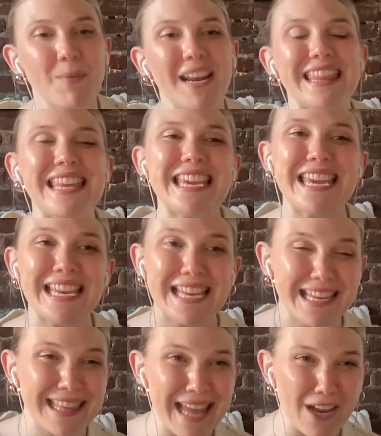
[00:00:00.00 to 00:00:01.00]
but I think he
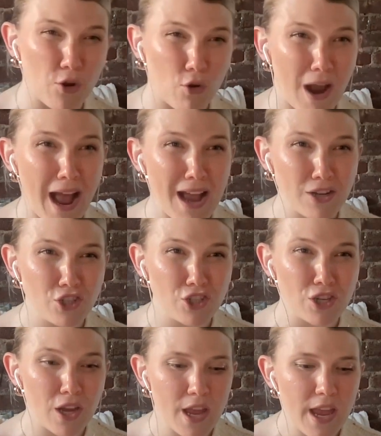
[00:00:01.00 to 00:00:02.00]
needed that crash